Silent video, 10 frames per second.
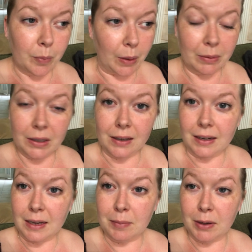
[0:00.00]
Probably not
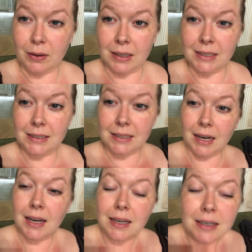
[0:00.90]
gonna get my run in
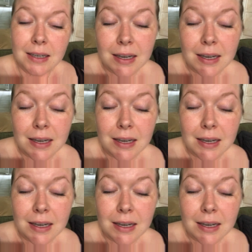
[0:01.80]
today.